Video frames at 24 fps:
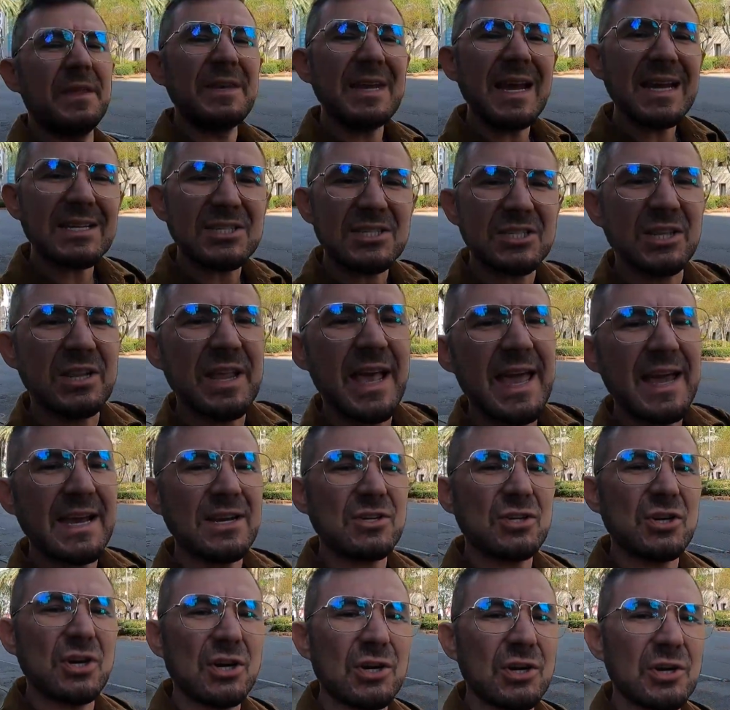The next slang
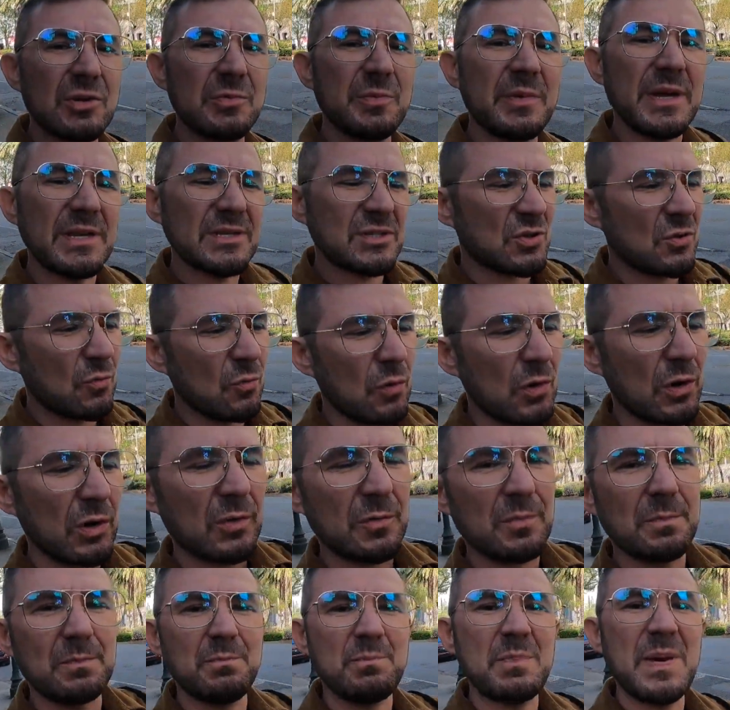term is the
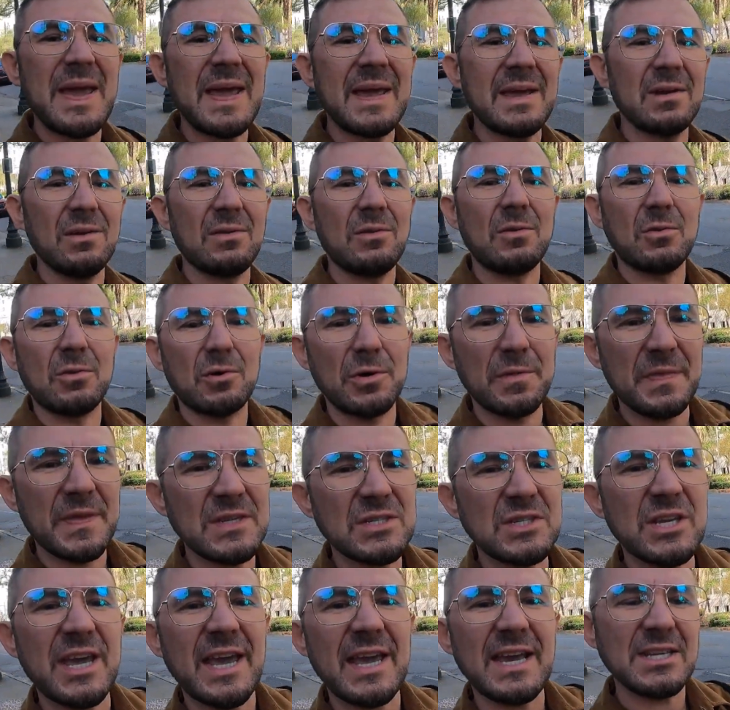word bail, or in
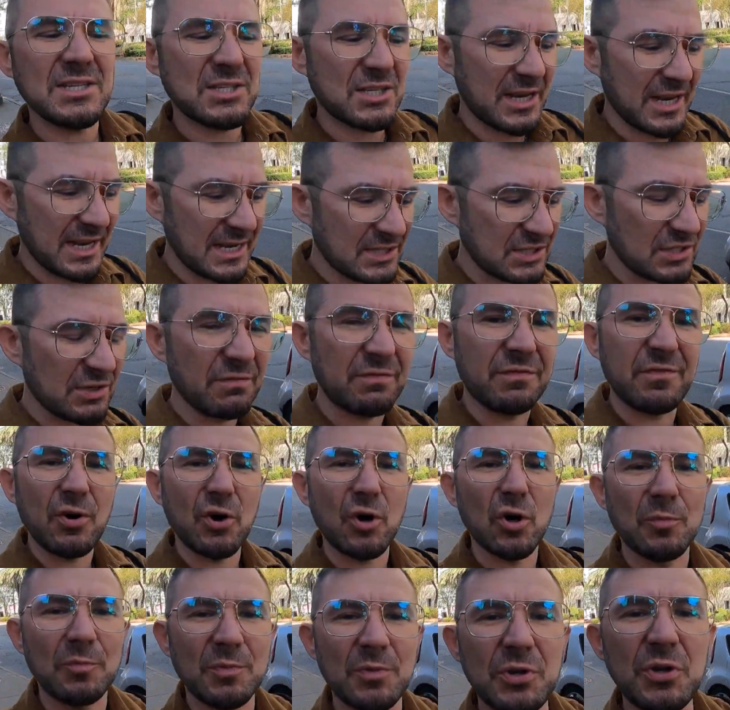this case, it's a
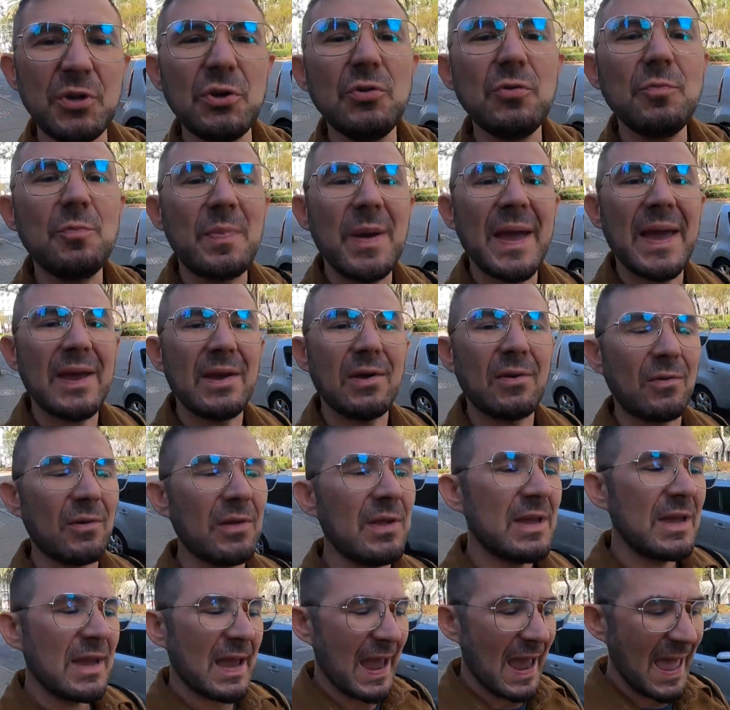verb, to bail.
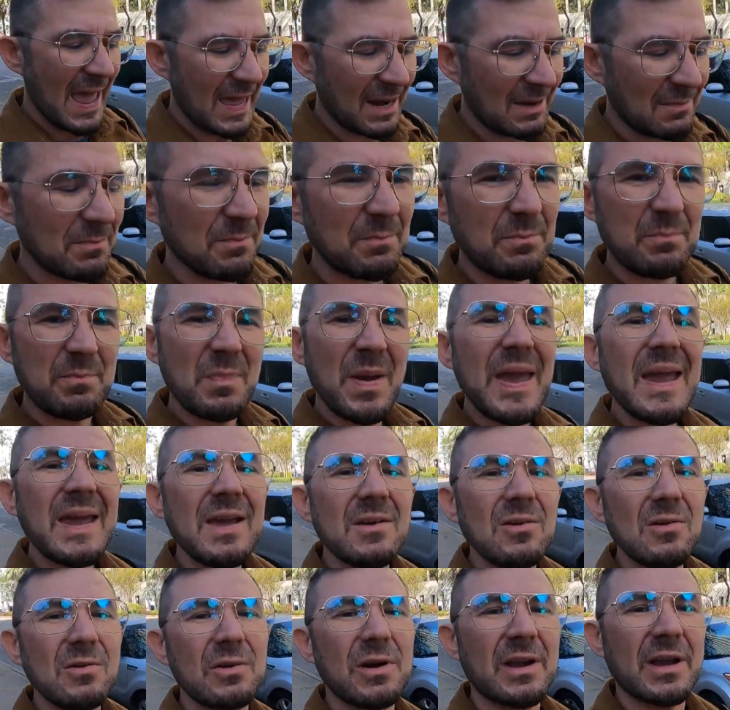And
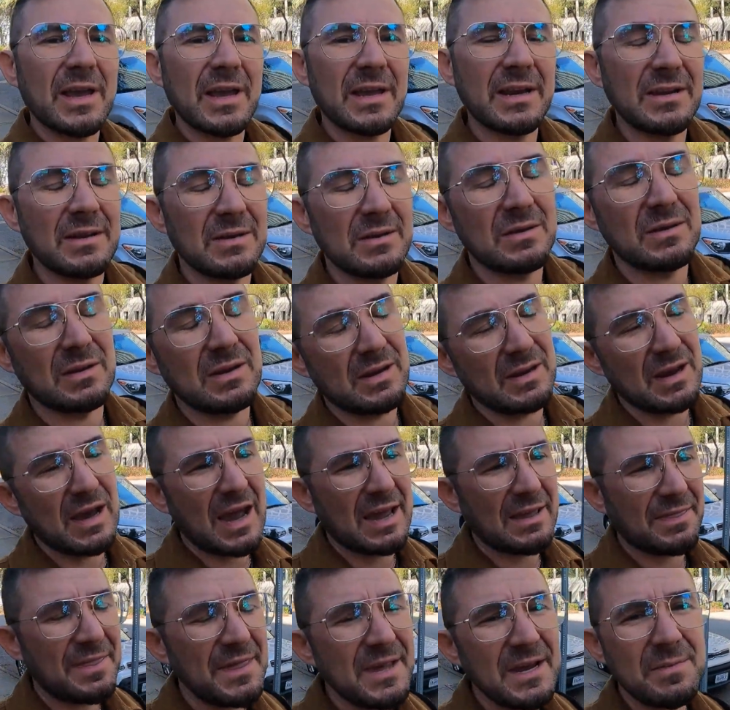bail can,
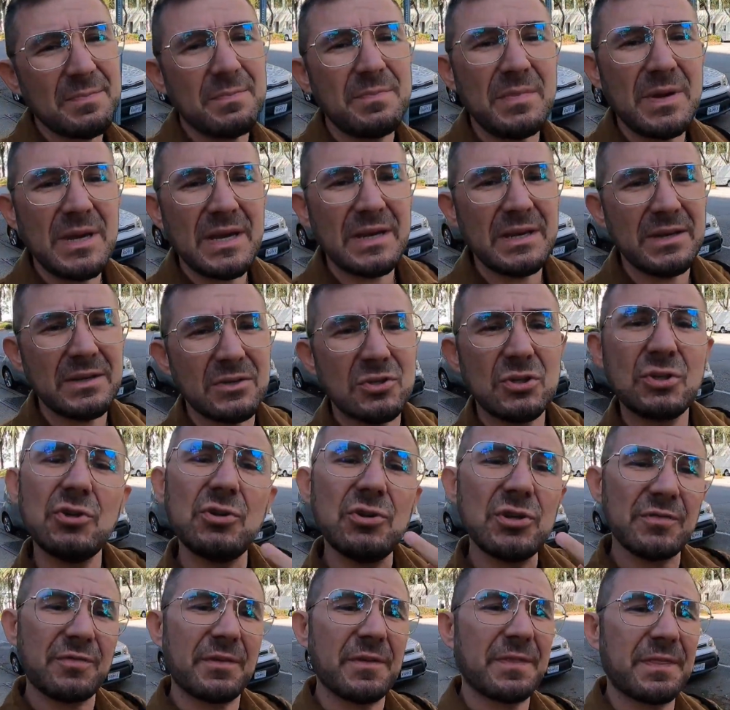I think, mean
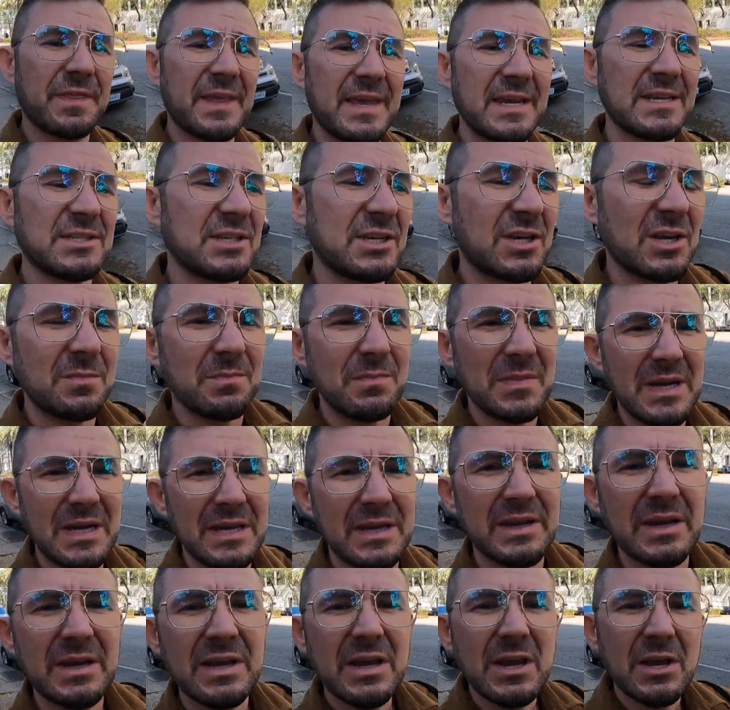2 different things. It can
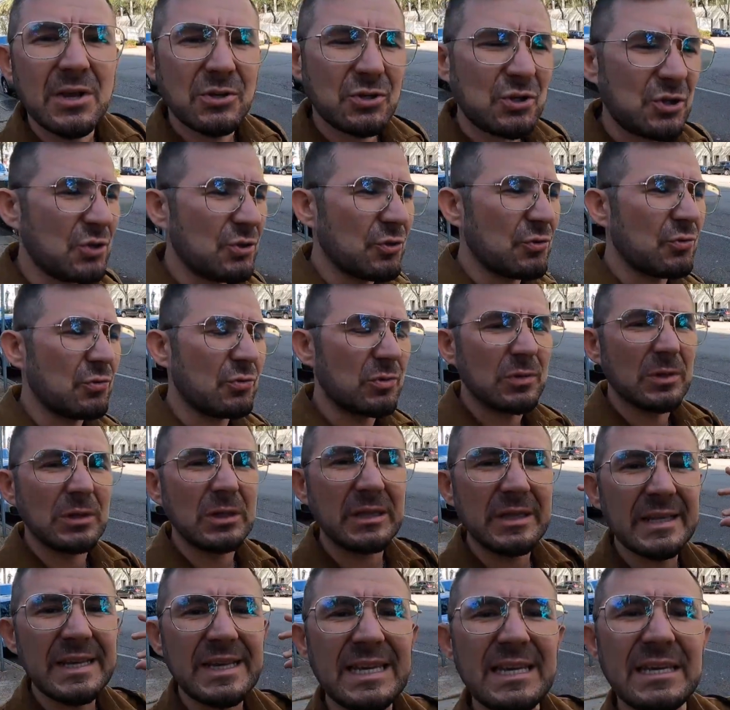mean to
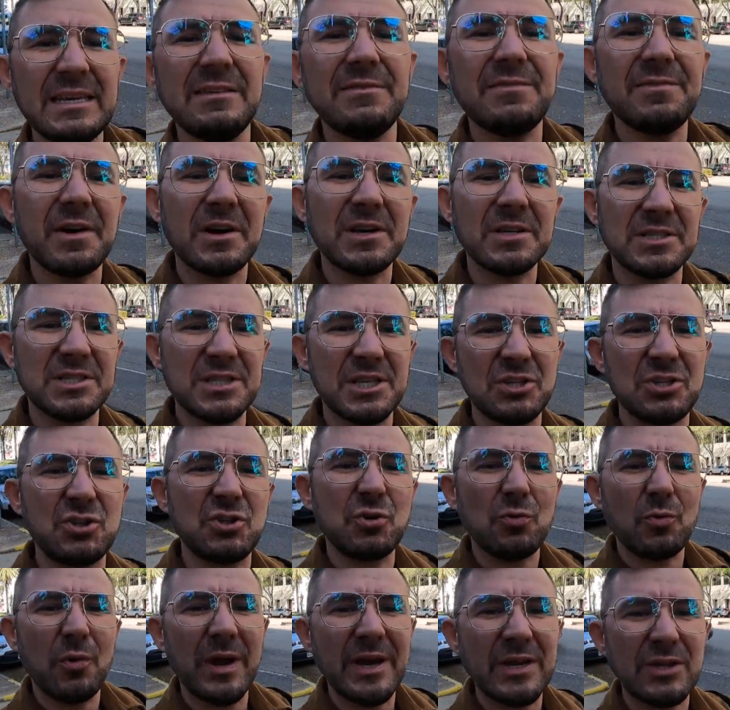leave a
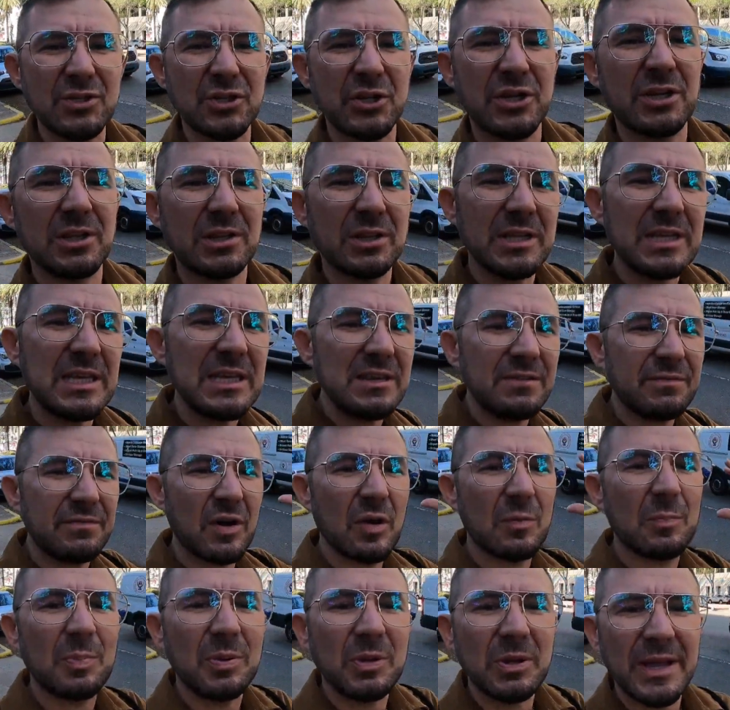situation, leave
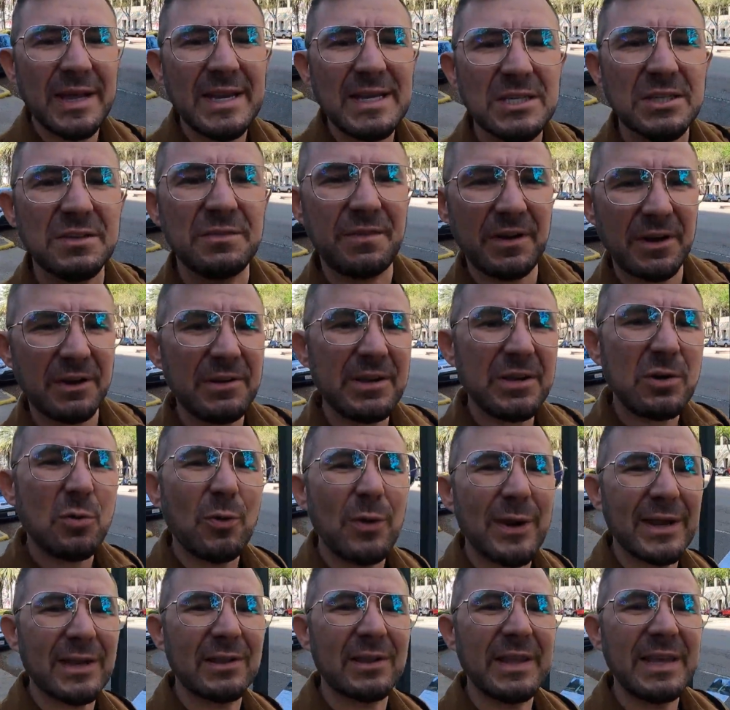a place very
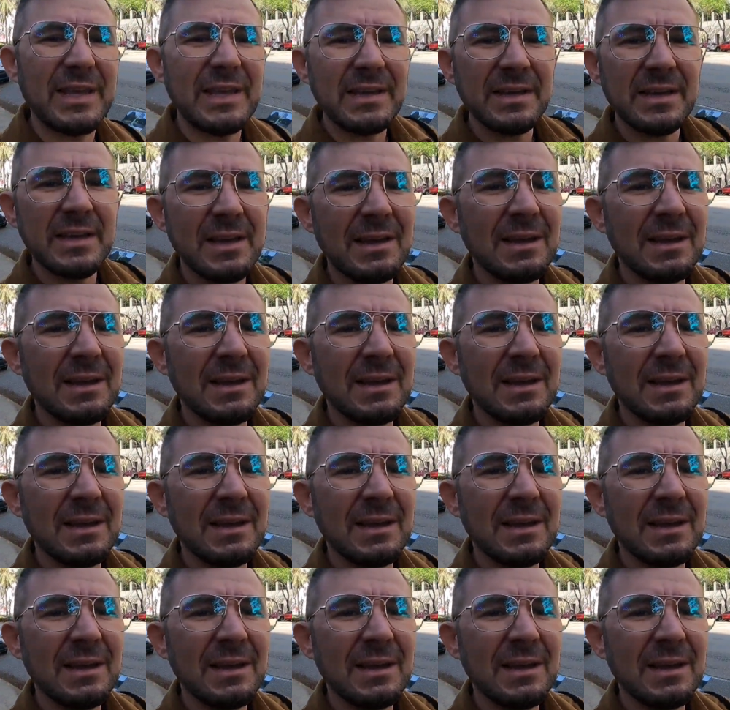quickly,